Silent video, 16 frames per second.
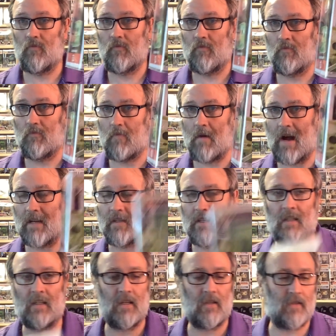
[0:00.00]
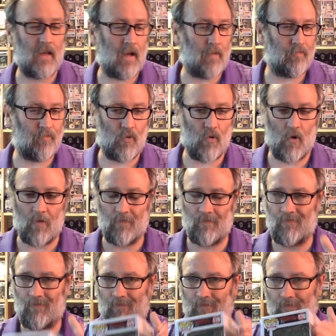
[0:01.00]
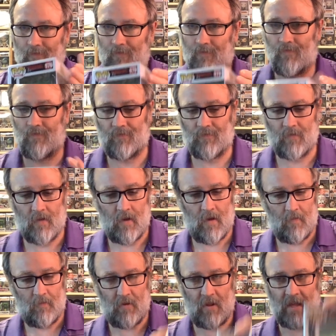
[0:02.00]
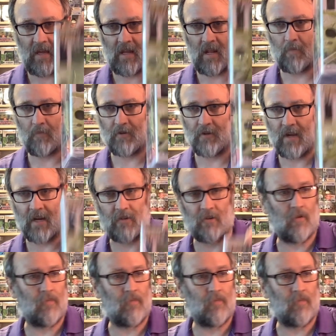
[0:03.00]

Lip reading: Boxing this up or putting in a protector.